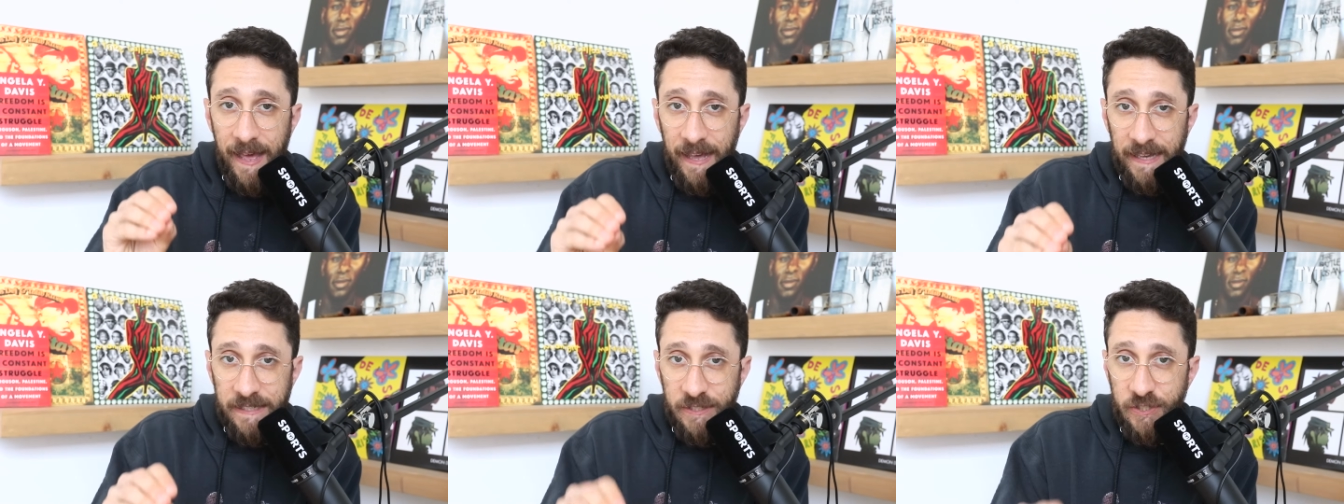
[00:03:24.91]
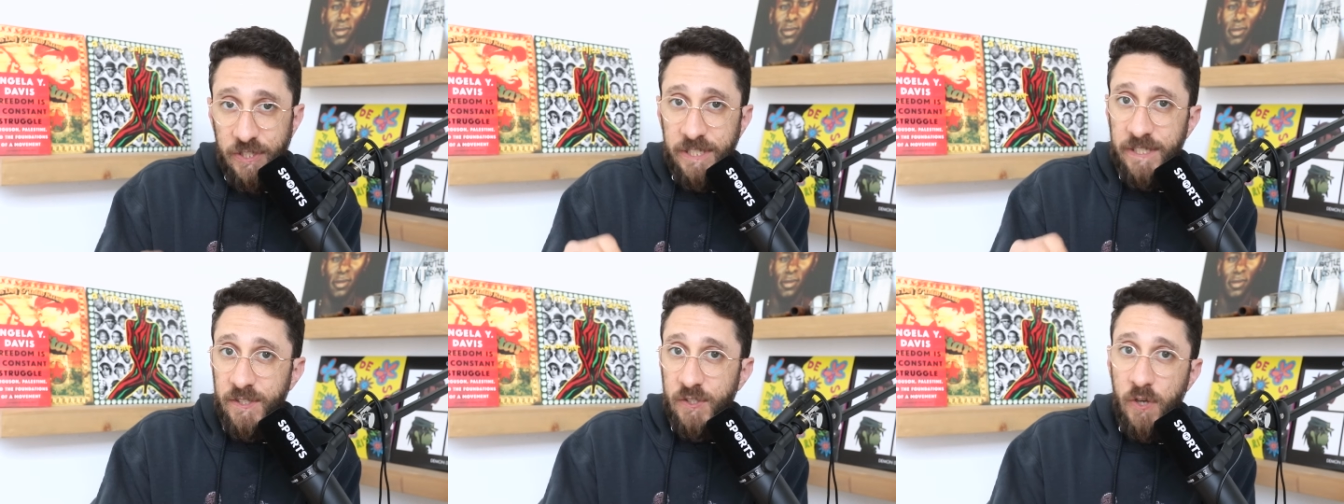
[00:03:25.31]
and
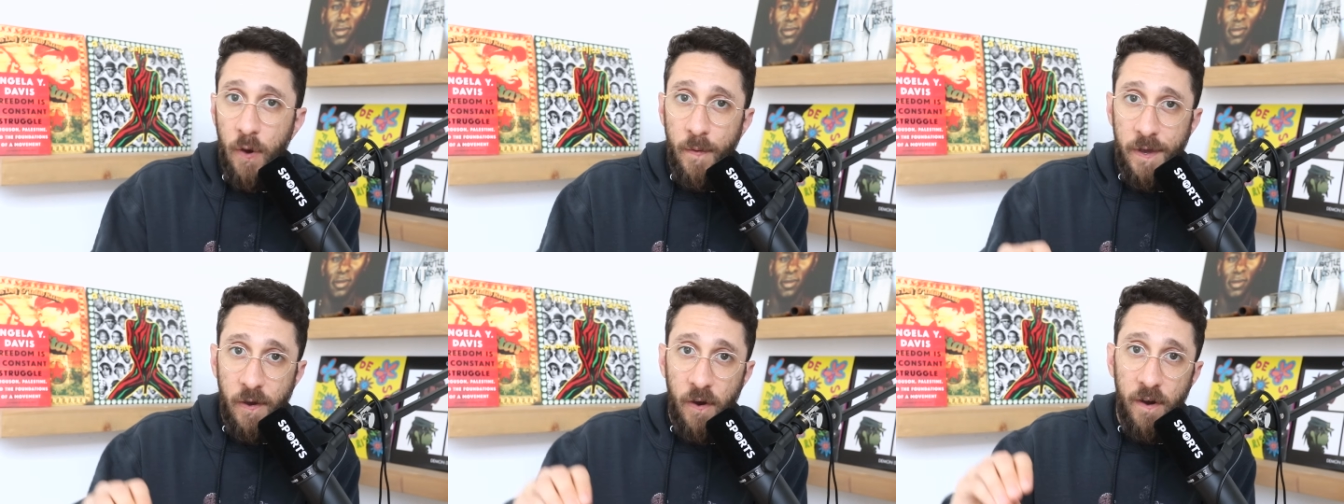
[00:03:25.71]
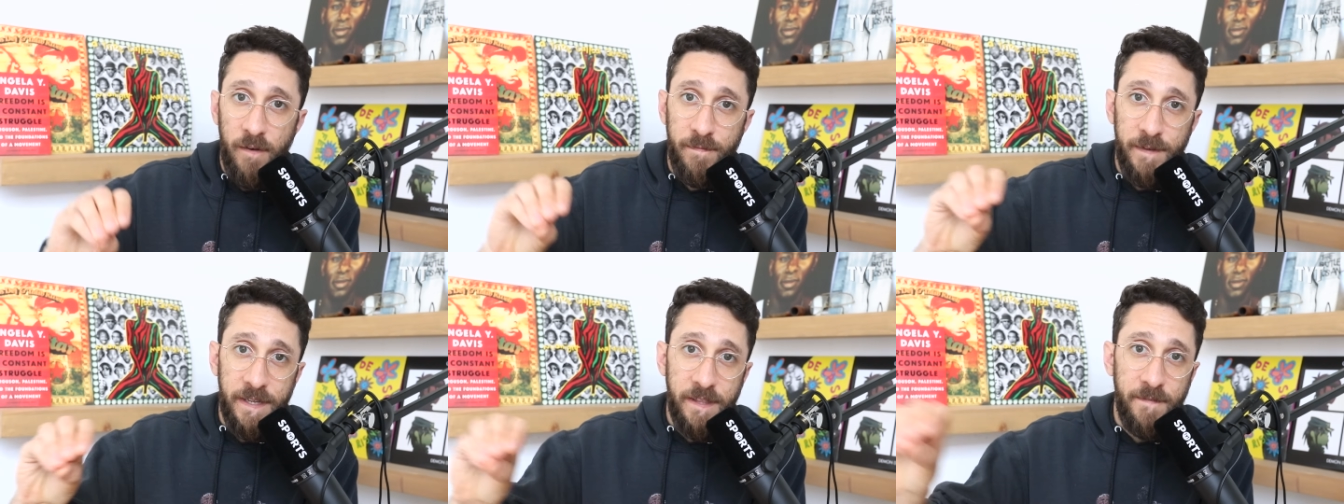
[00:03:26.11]
she is going
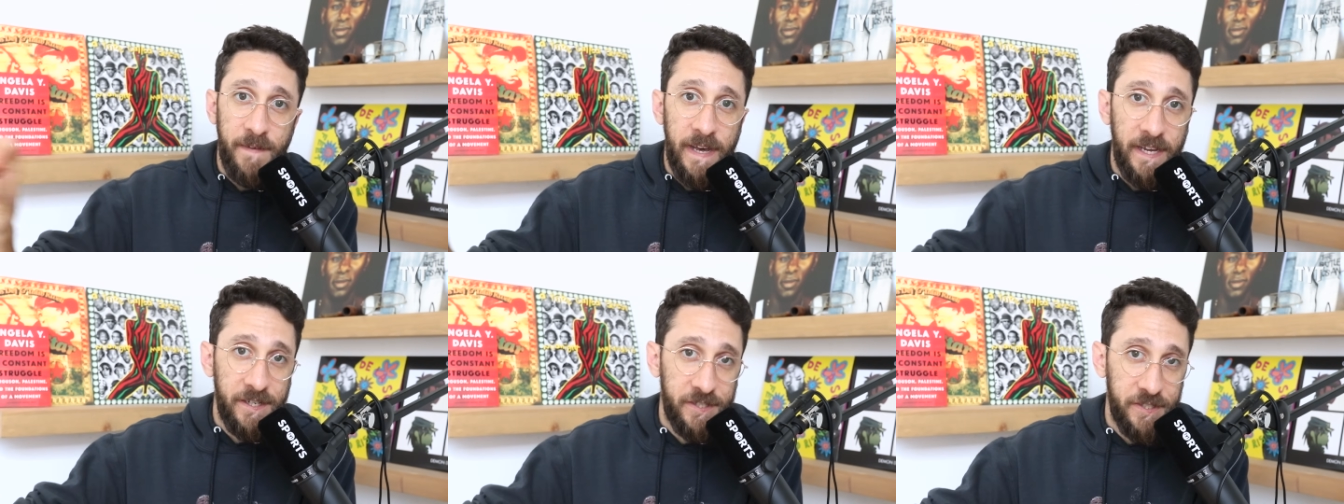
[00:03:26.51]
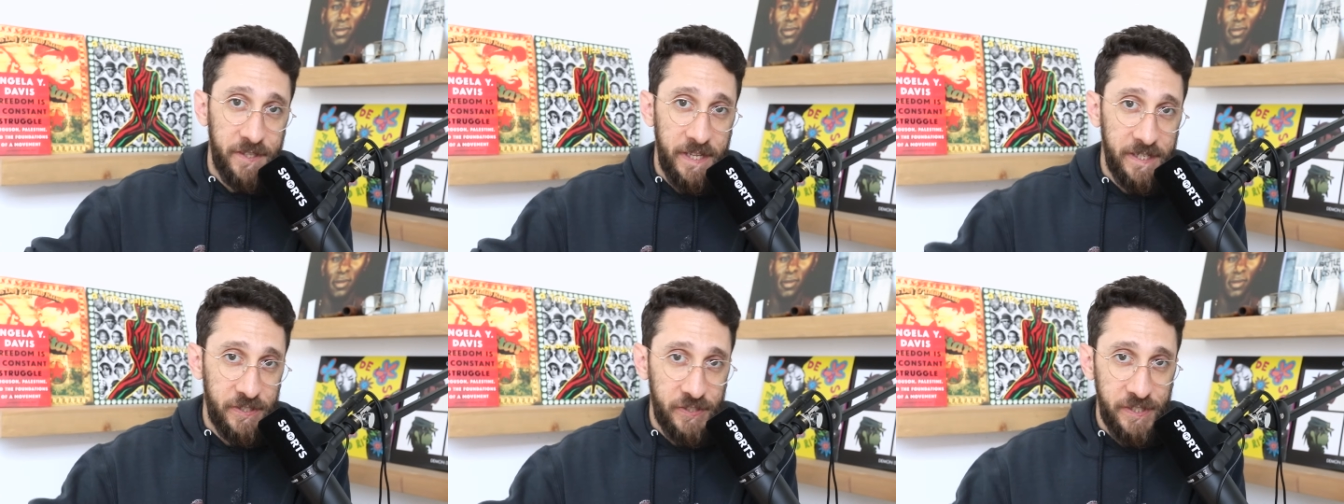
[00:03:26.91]
off in the fashion
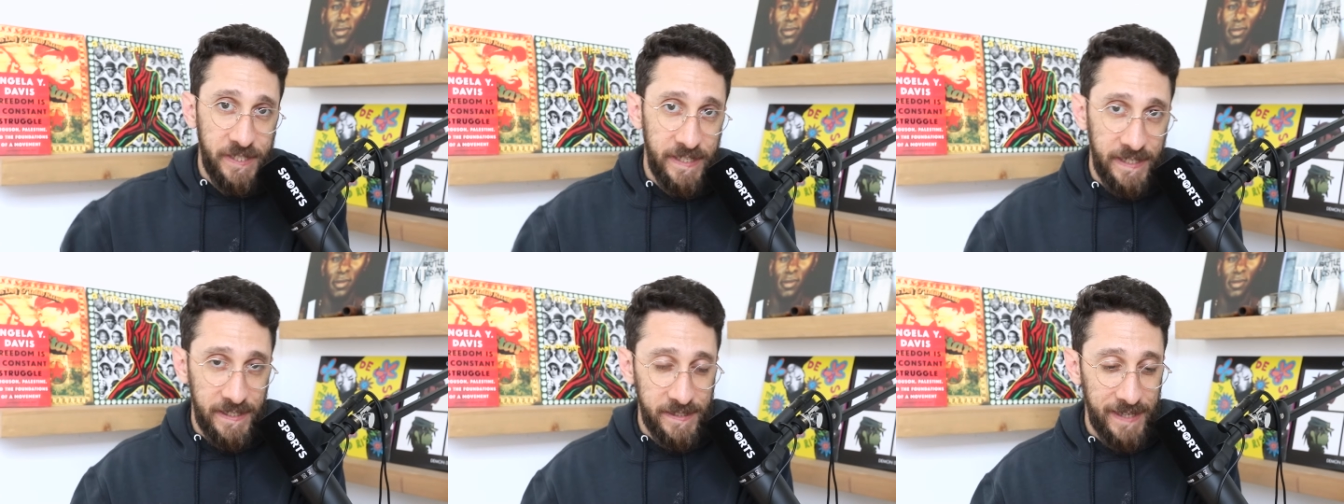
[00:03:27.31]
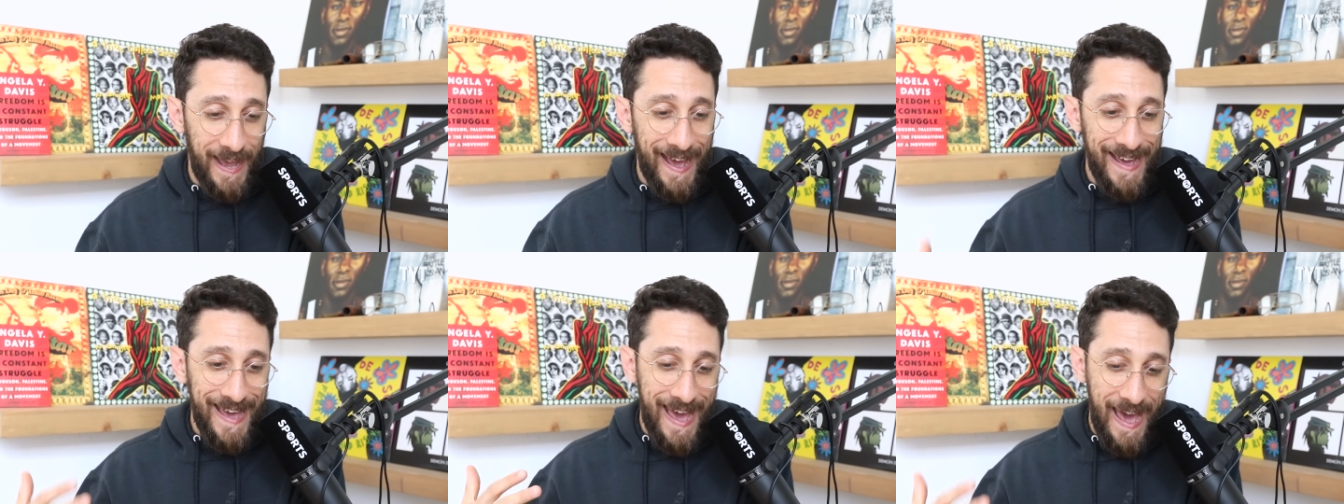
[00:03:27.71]
that she is,
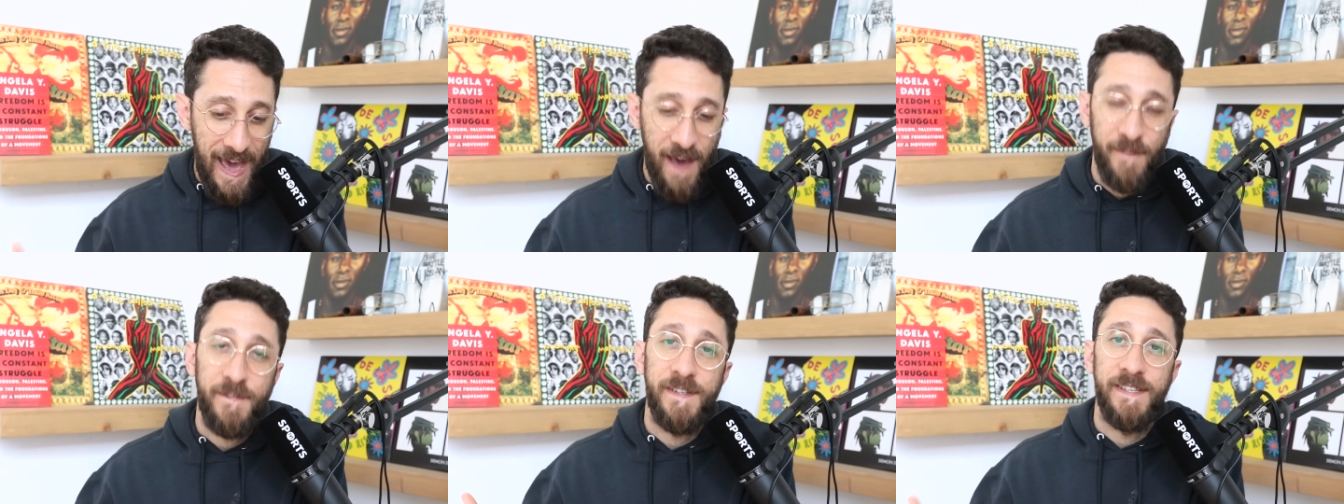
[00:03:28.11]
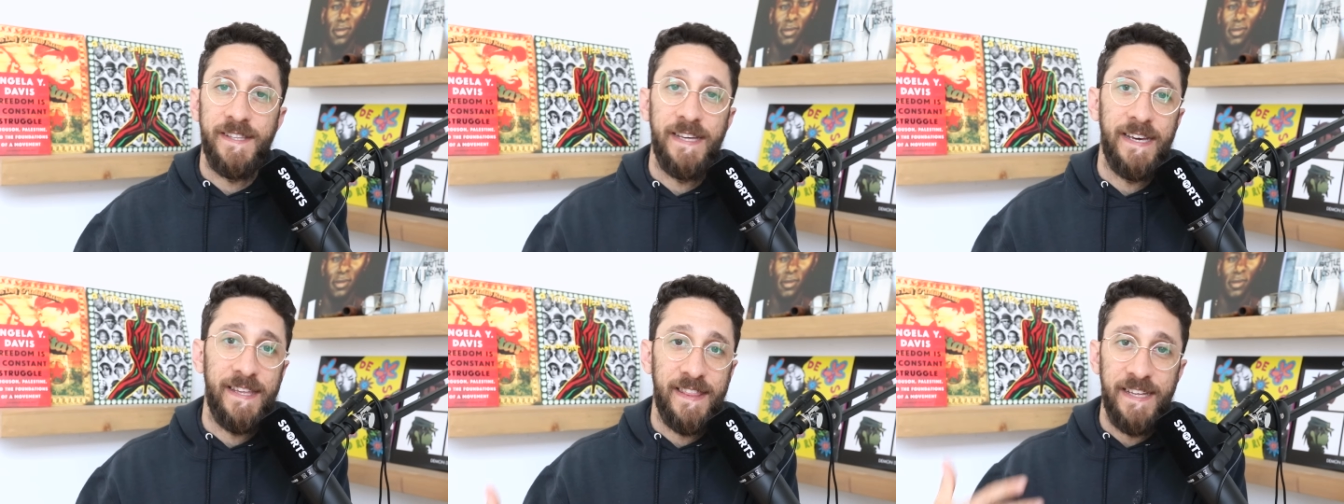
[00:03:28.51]
I have to
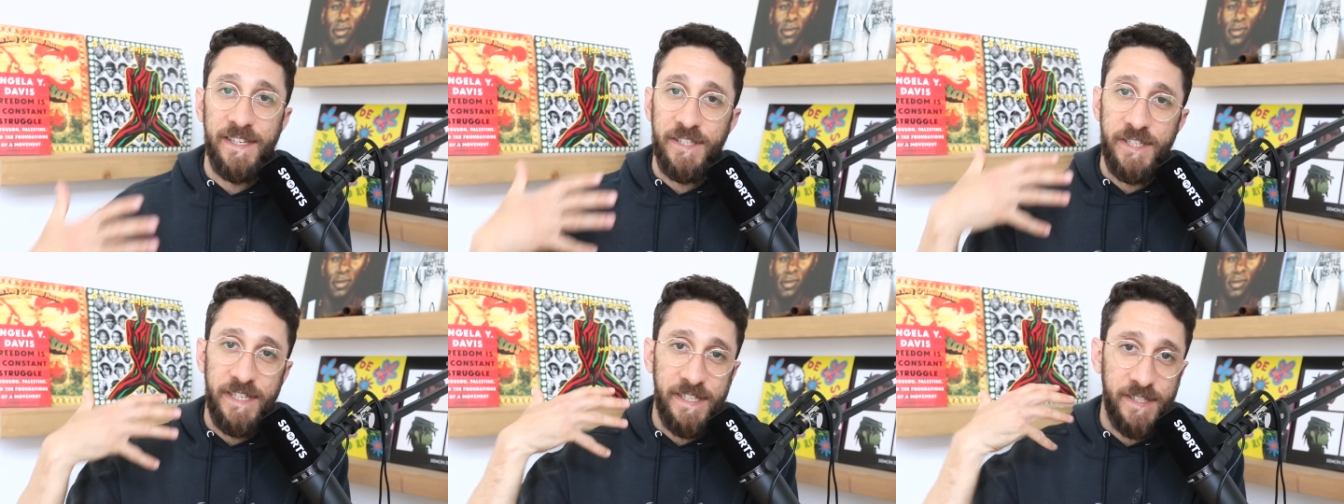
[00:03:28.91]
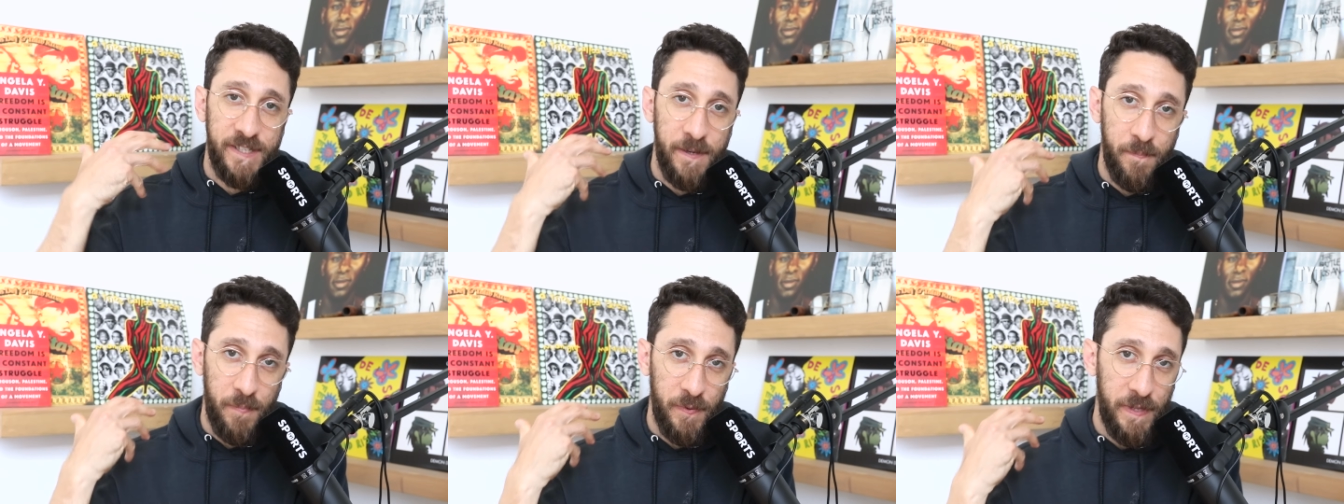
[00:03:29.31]
think that she is
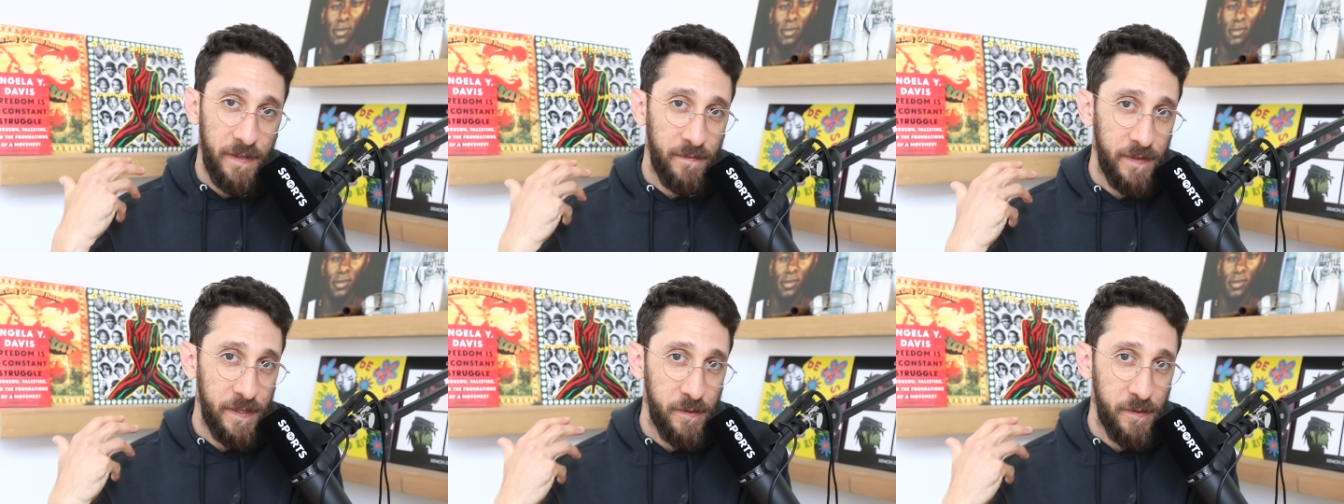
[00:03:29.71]
completely